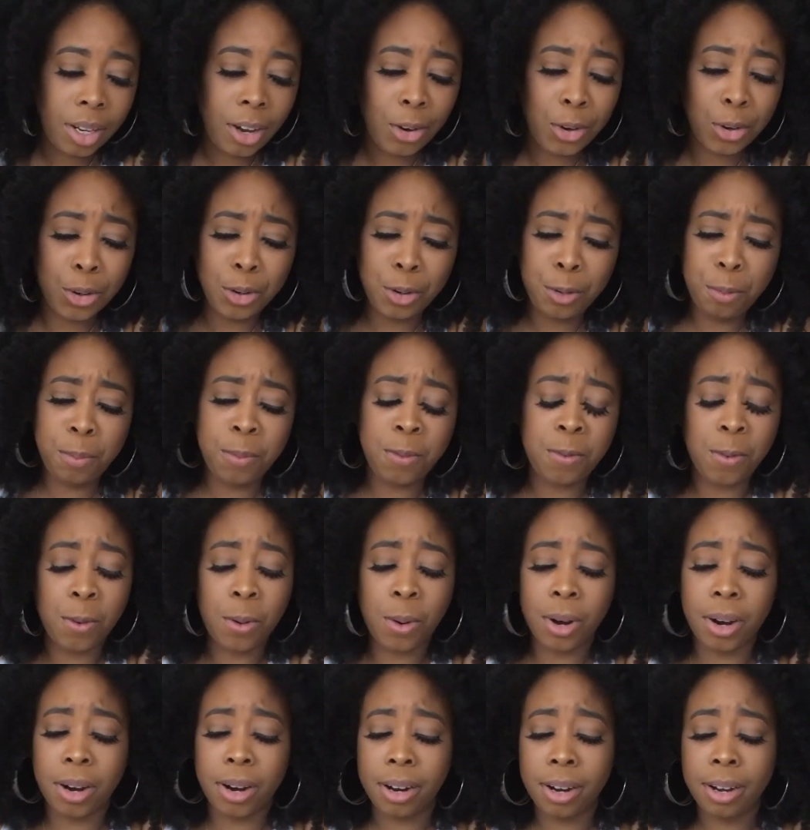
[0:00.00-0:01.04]
group
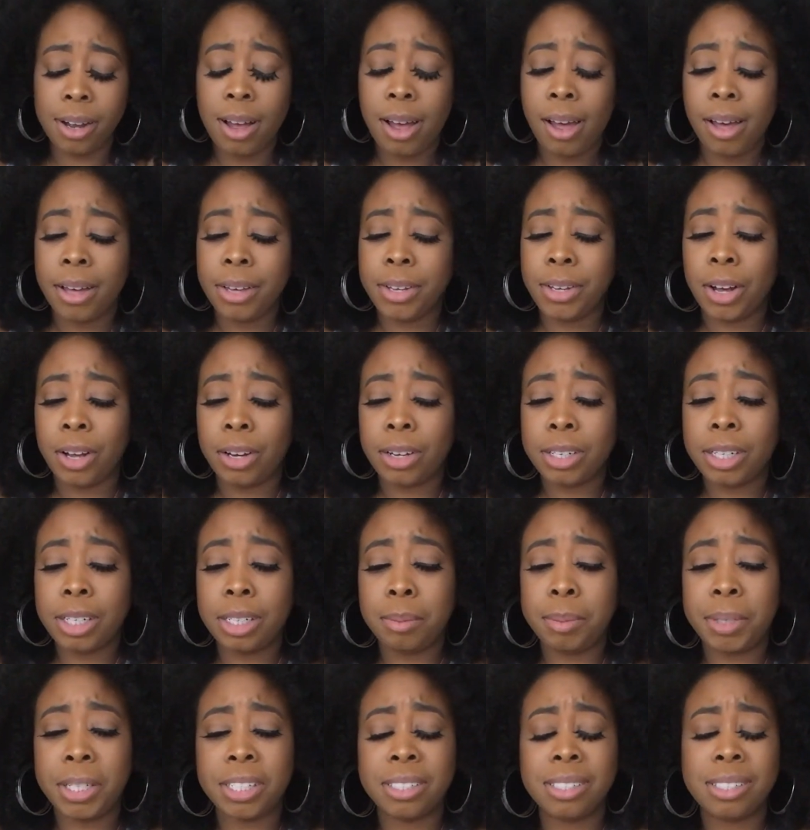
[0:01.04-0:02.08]
4, y'all are going to
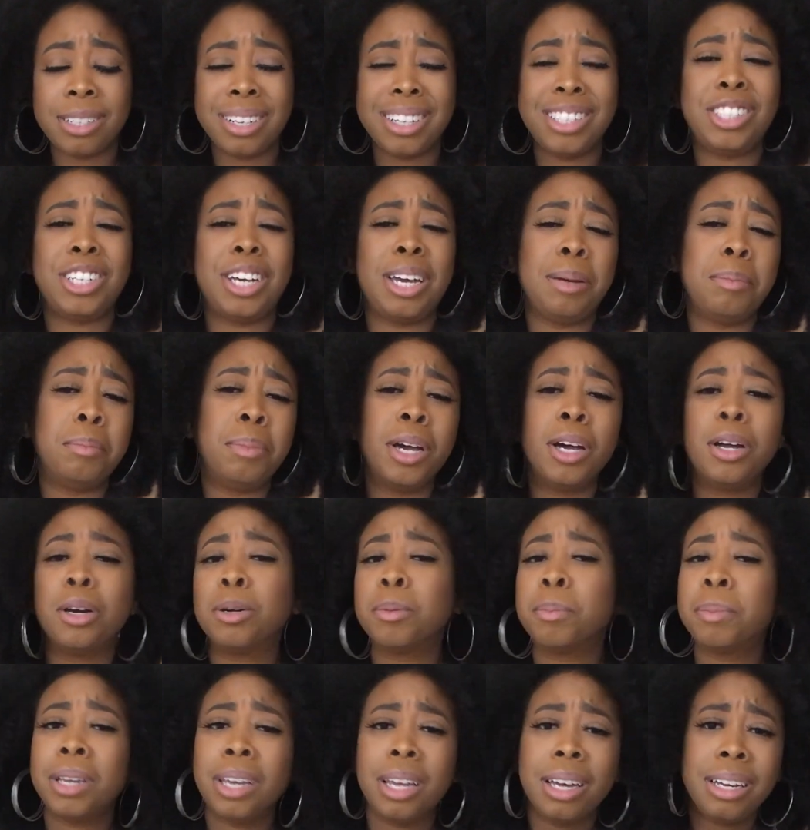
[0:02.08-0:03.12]
be in such a better
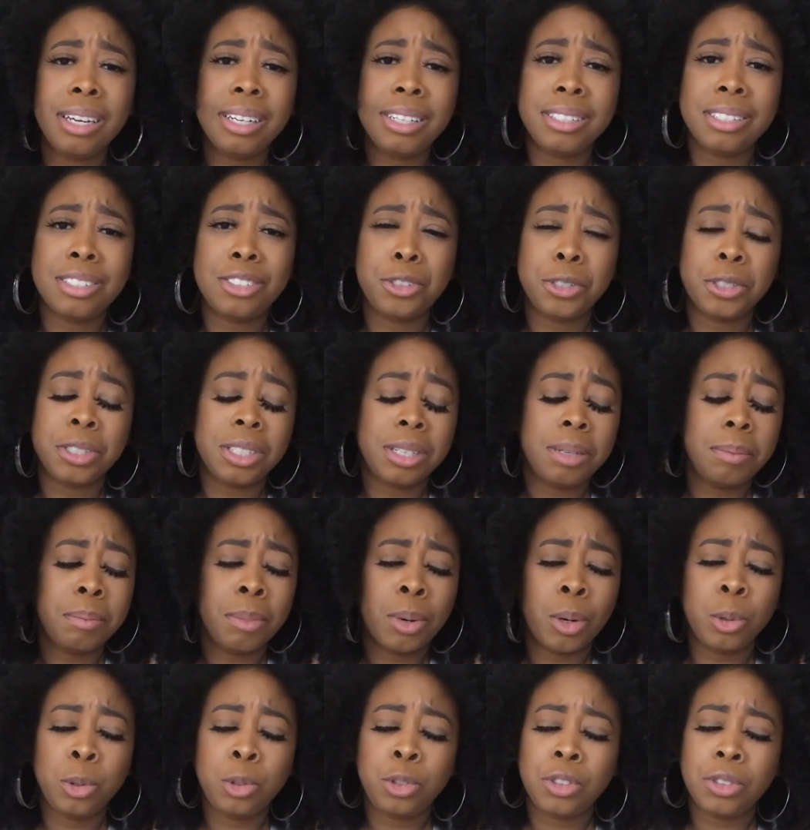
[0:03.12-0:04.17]
place just
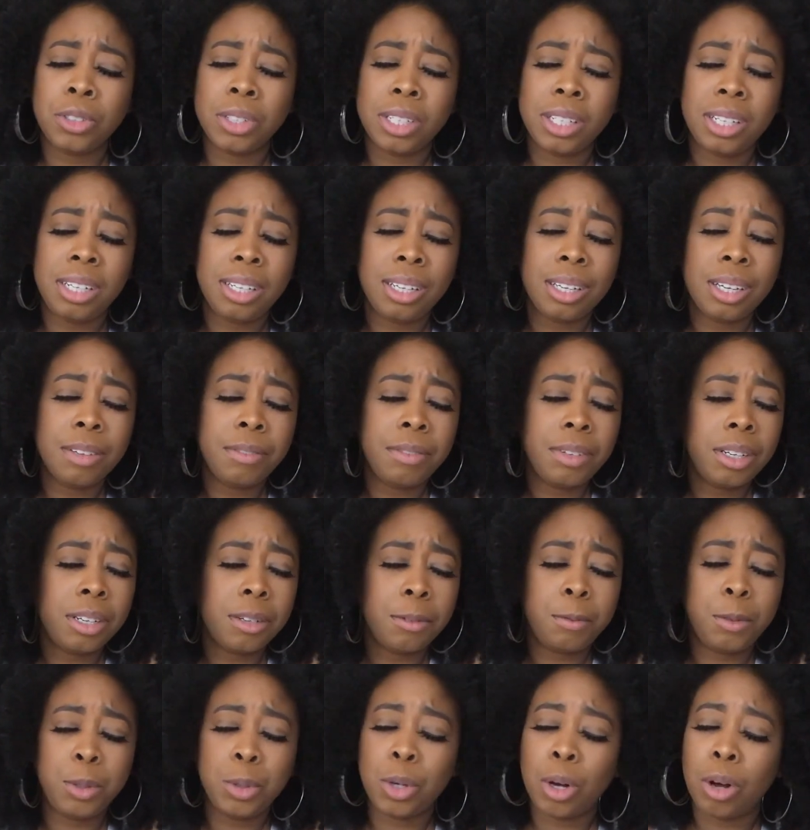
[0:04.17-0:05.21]
emotionally, even
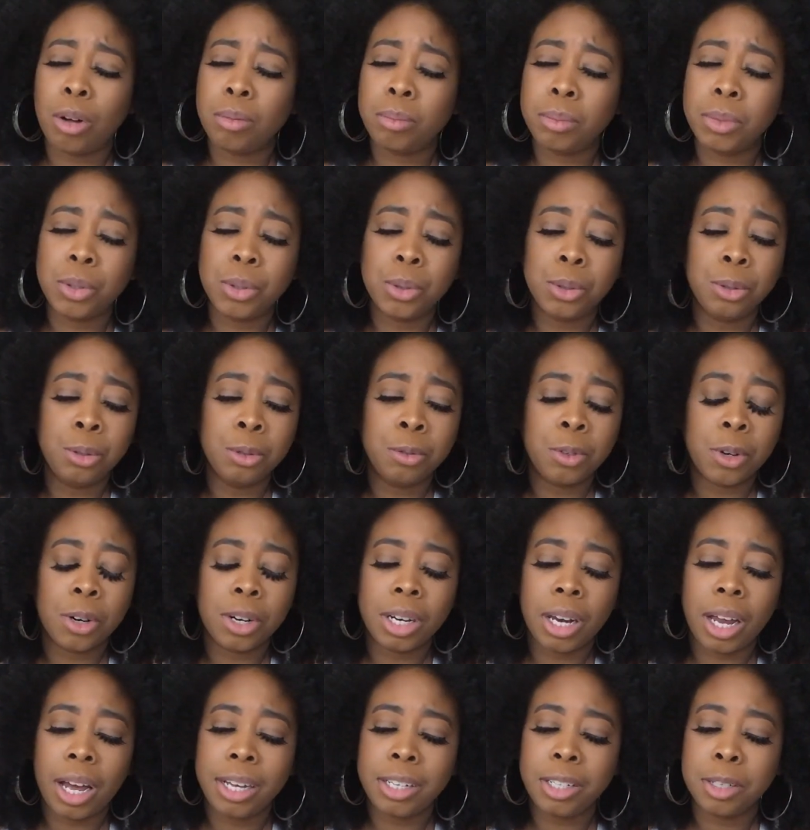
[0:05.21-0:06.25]
if you don't move, or
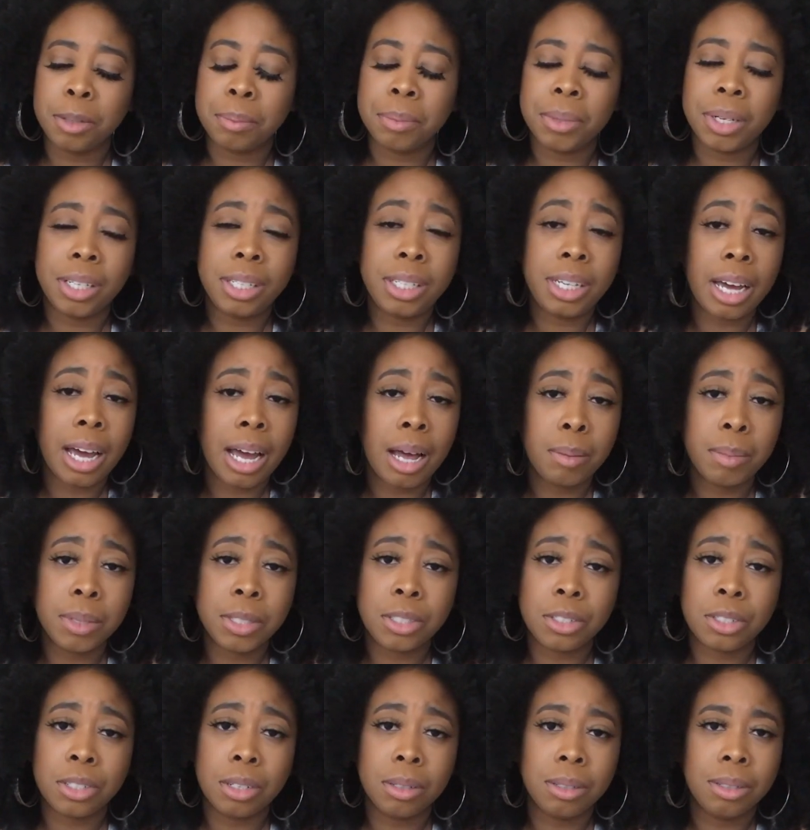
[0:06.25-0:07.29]
like your money habits,
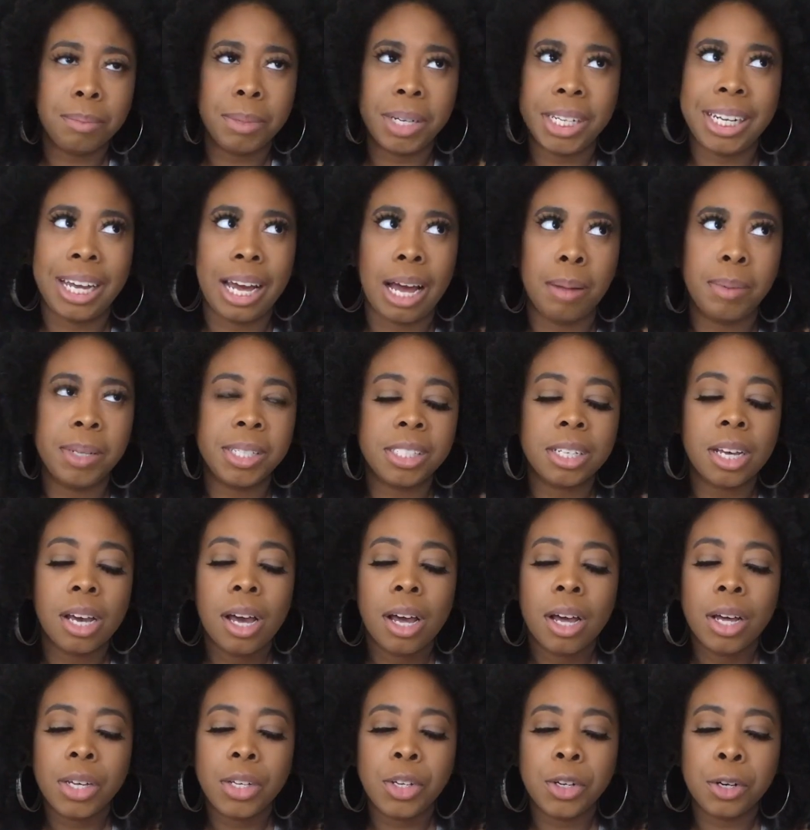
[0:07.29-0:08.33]

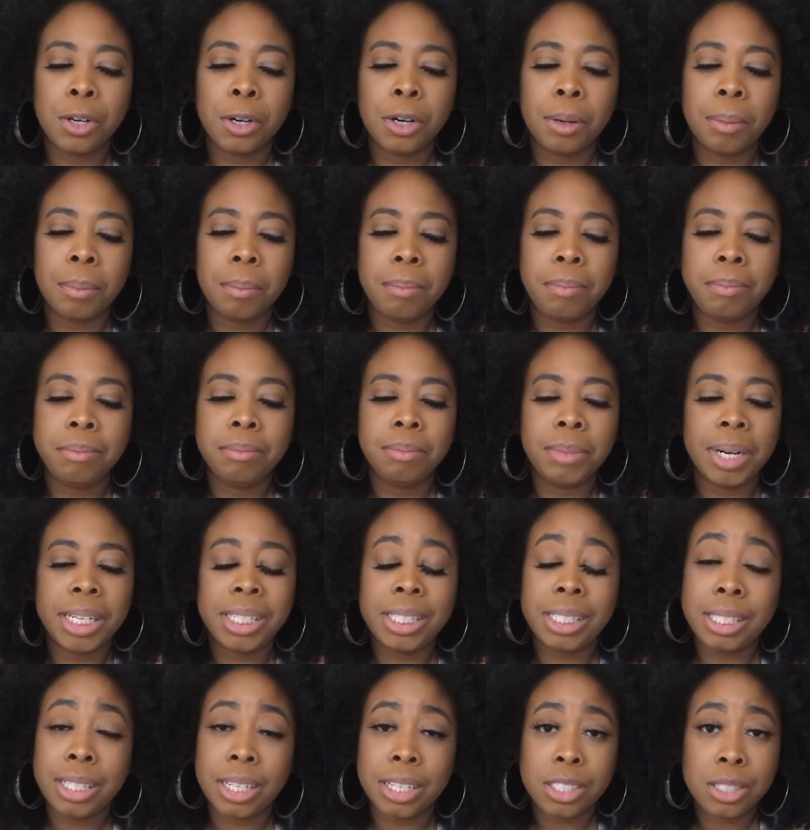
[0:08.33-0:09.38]
your
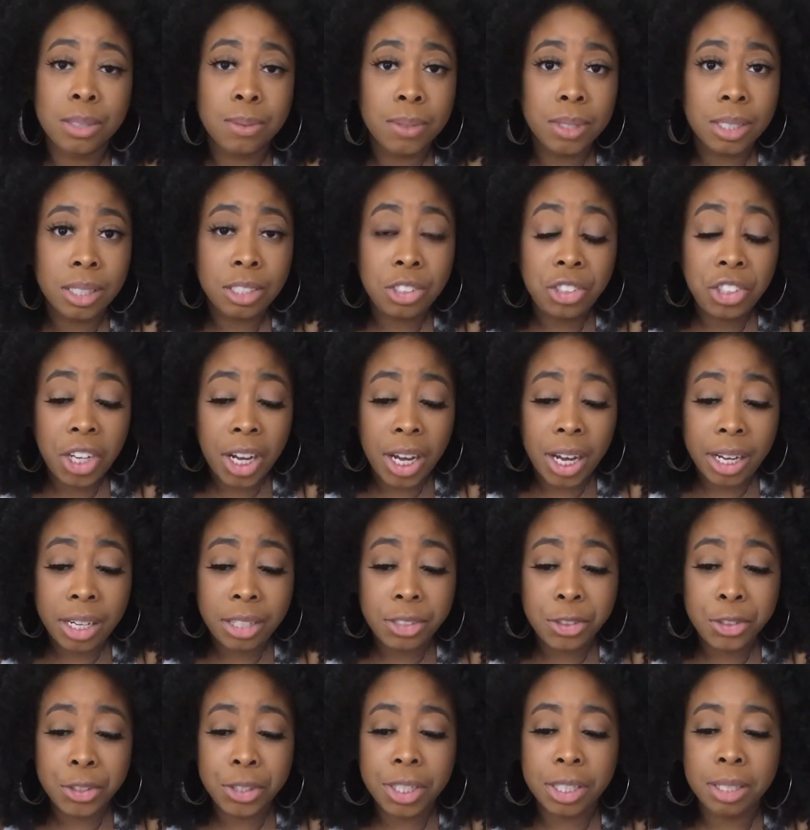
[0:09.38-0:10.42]
money doesn't really
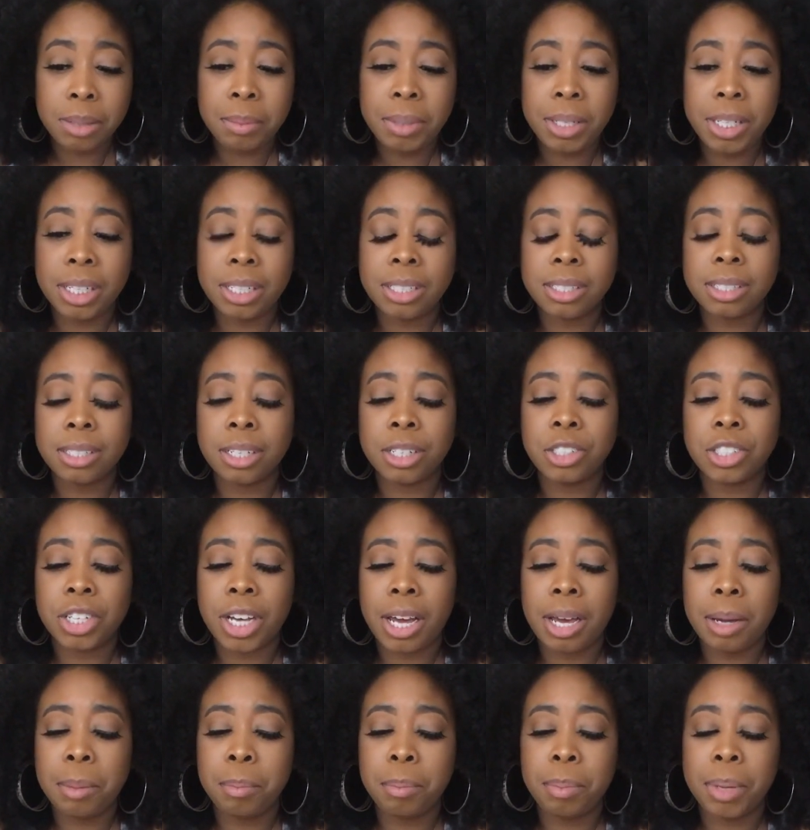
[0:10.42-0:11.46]
change. You're going to be in such
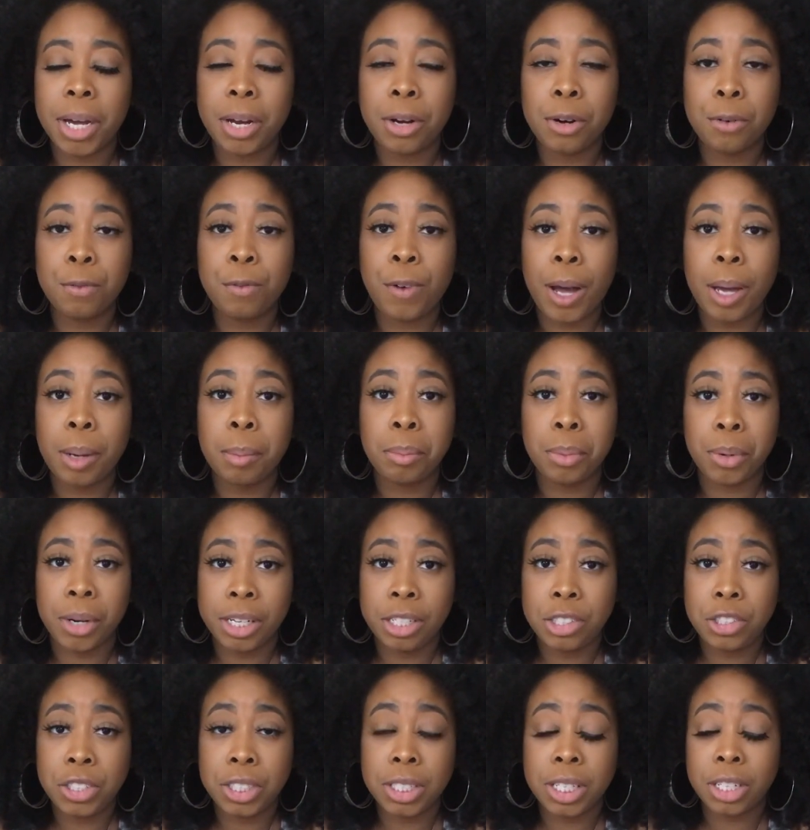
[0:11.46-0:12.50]
a better
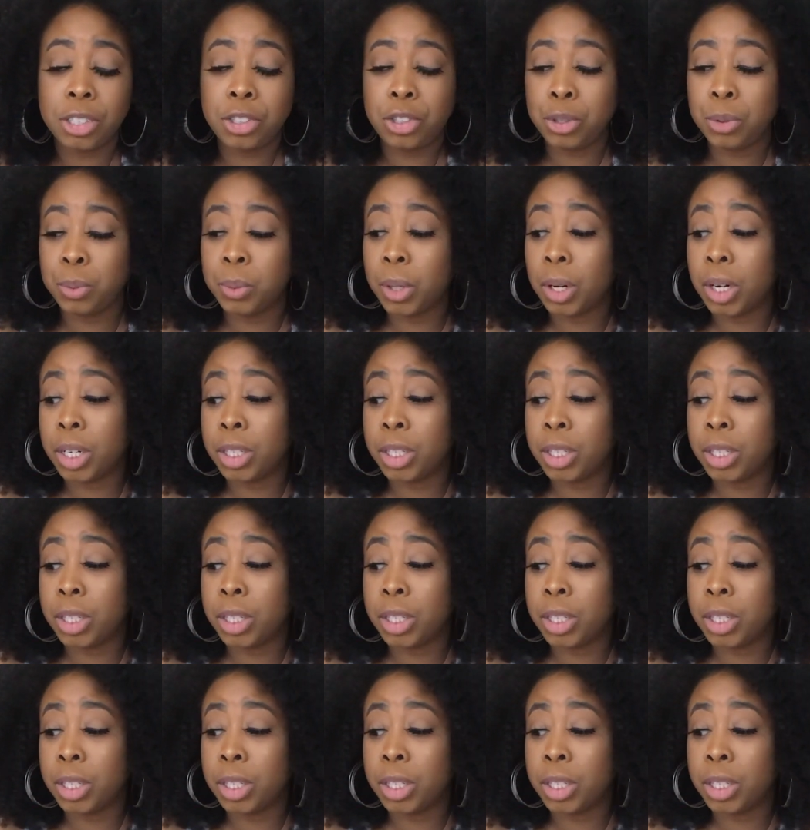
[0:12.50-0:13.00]
vibration that you will